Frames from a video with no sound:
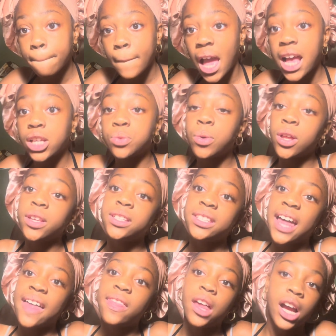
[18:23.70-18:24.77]
As well as
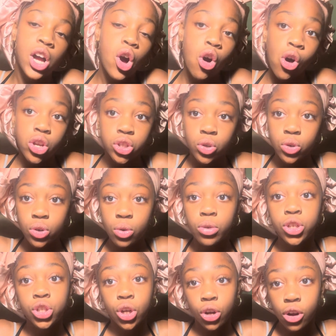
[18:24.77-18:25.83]
that could also do
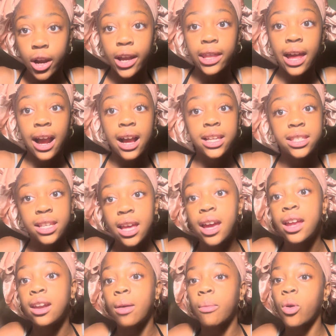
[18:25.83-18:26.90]
with your grade, like I
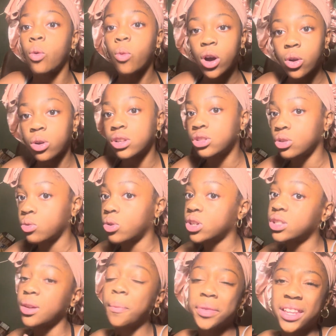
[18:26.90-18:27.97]
said, number 1 or 2 or
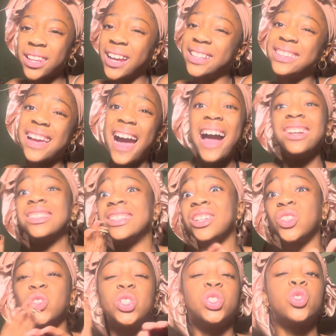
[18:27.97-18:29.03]
something like that. I
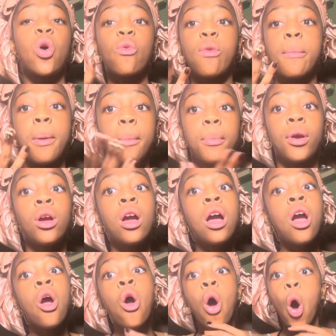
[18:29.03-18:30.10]
literally don't remember.
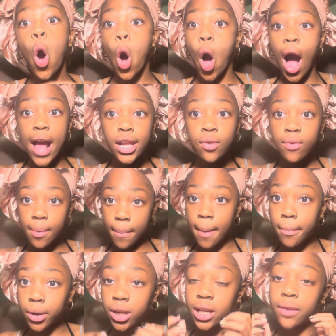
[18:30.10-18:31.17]
I
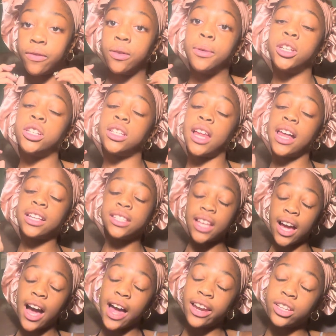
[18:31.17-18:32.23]
remember the information that I said,
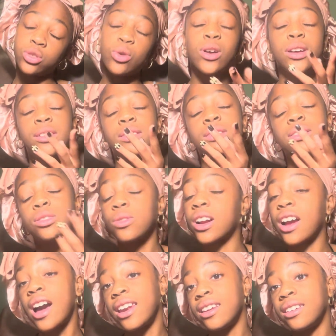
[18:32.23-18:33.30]
kind of, sort of, 6,
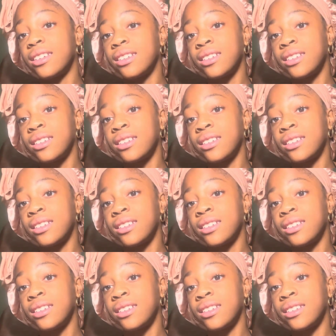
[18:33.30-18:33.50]
7.